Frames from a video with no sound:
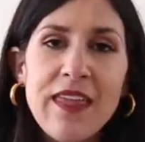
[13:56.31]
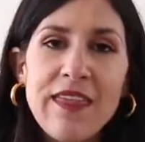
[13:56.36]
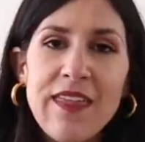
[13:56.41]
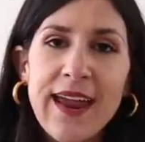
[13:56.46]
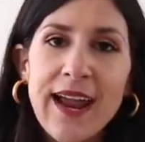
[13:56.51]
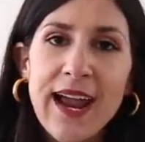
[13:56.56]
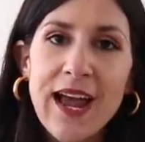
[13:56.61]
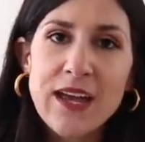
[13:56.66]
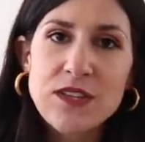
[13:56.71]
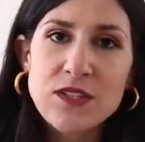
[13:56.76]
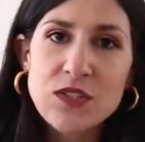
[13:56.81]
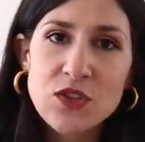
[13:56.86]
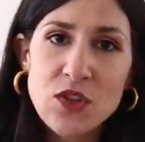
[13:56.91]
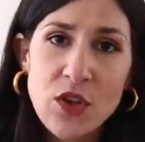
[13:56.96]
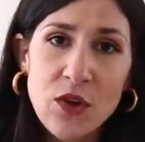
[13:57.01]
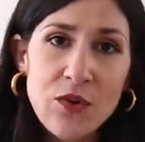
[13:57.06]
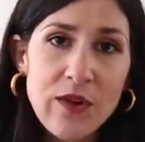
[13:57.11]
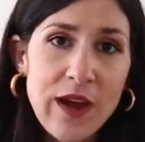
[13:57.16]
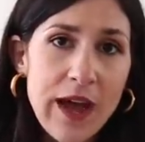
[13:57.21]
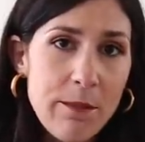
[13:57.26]
They are
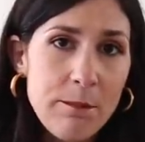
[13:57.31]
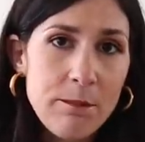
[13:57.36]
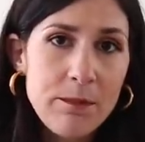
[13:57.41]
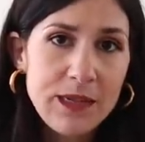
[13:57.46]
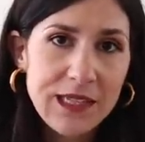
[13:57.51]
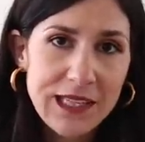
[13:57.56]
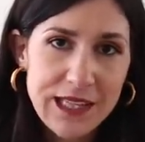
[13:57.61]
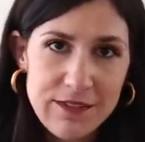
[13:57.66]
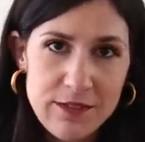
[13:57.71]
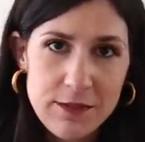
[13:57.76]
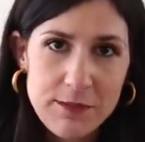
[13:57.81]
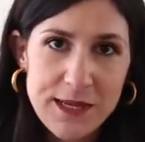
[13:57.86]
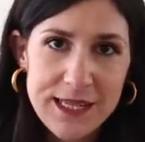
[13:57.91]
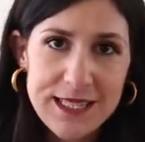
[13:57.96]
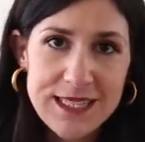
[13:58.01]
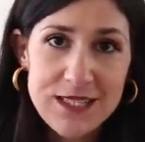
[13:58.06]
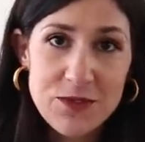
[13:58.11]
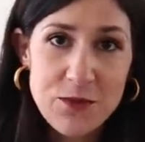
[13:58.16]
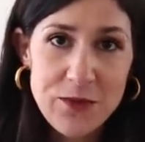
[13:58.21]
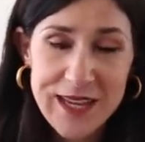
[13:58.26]
so
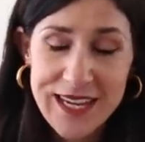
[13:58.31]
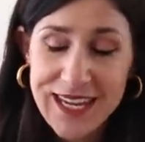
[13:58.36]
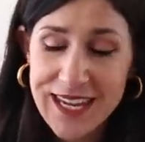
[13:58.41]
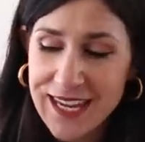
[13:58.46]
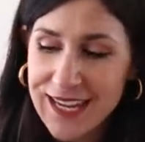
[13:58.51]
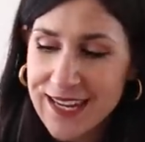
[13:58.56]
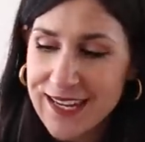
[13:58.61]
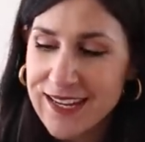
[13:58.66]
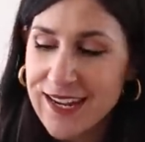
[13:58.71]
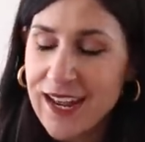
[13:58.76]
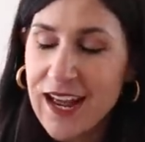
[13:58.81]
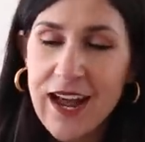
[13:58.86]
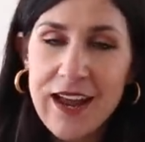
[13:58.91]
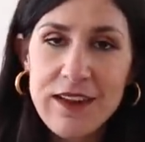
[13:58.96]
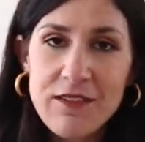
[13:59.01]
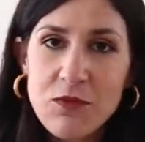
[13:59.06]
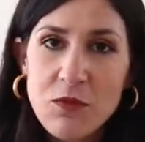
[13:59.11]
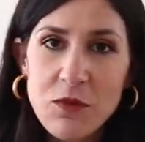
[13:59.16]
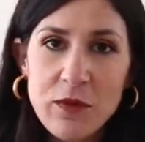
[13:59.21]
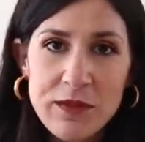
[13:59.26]
unbelievably squeaky.
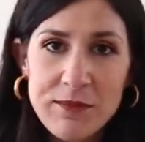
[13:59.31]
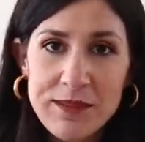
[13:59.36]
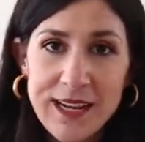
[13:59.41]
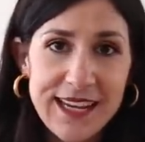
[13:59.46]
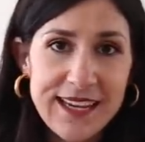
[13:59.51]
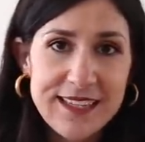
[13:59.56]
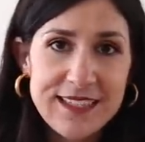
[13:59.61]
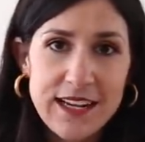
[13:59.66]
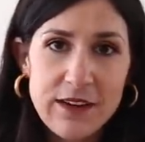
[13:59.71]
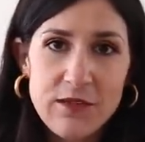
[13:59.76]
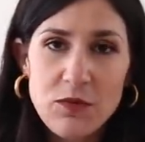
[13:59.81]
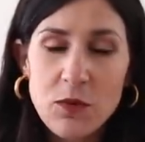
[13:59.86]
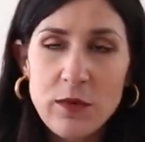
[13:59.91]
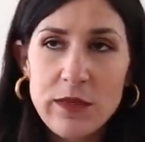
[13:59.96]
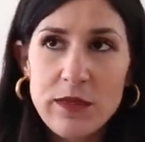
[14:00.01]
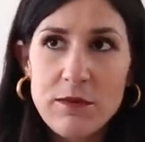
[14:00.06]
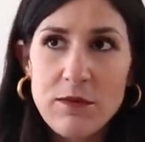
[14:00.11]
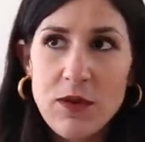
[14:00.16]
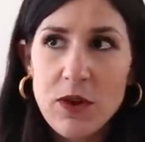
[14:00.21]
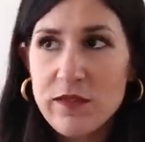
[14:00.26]
I've worn them, like I said, I've
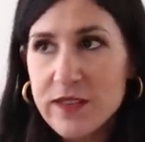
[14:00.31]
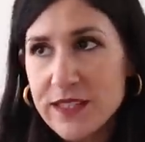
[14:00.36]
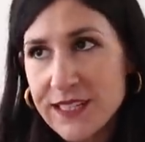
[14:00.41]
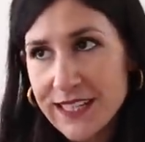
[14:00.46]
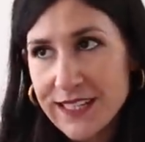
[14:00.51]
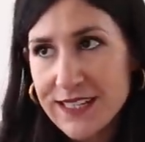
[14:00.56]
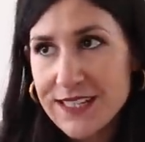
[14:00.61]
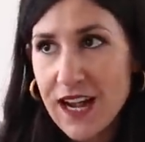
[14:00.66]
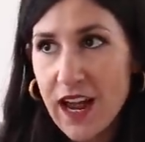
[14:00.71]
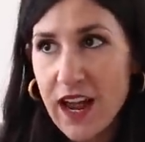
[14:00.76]
worn them over 10